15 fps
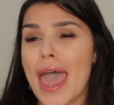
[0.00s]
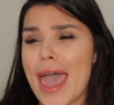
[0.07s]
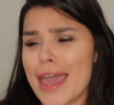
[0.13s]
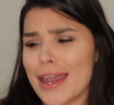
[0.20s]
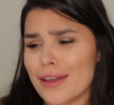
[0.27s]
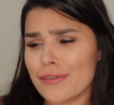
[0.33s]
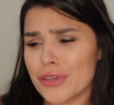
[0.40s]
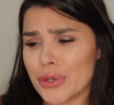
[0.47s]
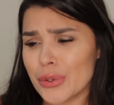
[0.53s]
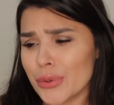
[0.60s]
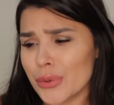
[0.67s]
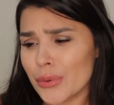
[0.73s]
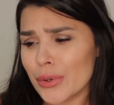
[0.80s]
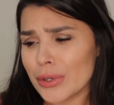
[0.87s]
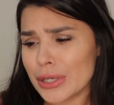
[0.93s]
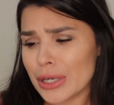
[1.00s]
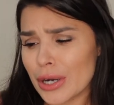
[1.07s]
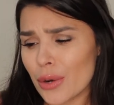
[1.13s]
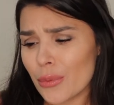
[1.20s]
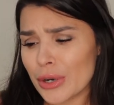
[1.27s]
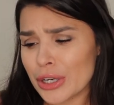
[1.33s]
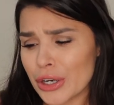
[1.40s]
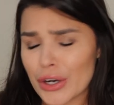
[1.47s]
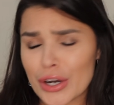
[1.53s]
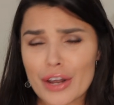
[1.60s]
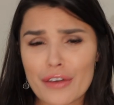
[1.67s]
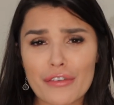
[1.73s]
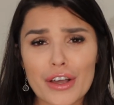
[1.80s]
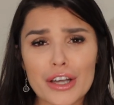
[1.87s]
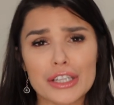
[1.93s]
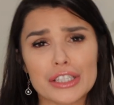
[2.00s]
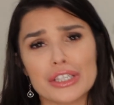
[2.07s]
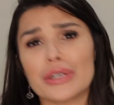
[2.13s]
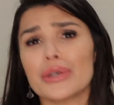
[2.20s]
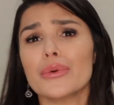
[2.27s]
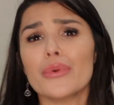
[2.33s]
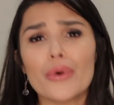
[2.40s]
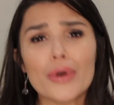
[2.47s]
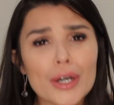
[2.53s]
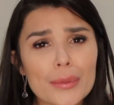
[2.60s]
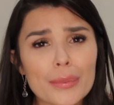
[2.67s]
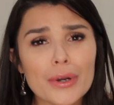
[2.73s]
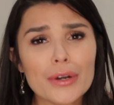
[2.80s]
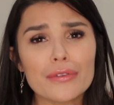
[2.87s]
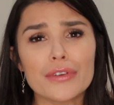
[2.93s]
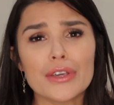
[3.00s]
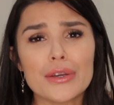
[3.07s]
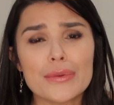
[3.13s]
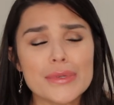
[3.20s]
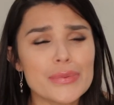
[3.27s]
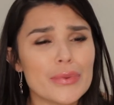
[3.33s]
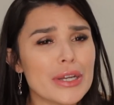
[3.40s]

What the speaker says: And if you know, when you're in a funk, do you order perfumes?